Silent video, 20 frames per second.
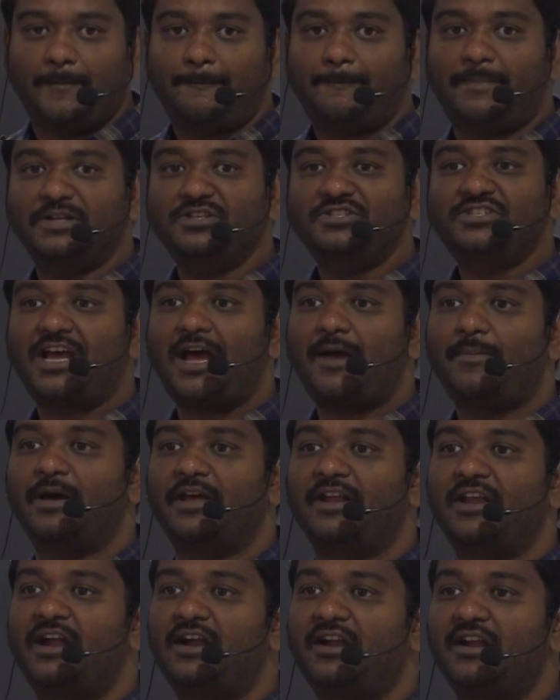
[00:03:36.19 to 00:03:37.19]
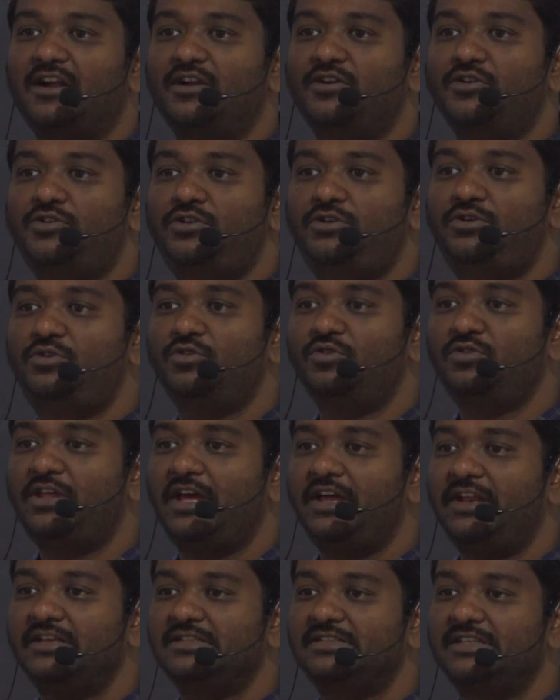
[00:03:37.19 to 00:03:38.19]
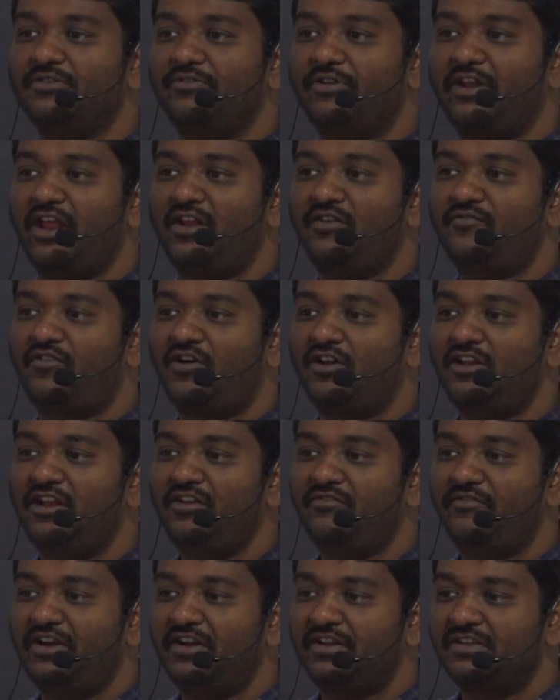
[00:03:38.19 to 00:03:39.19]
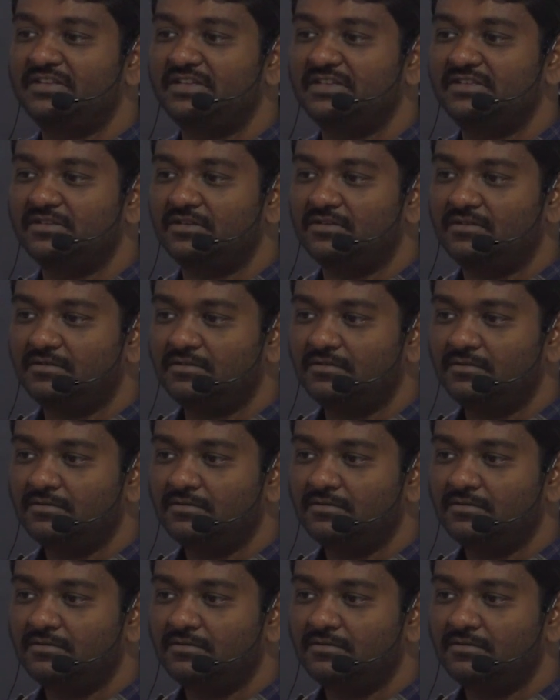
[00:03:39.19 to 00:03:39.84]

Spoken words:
Punjab, Haryana, do they receive rainfall in winter season?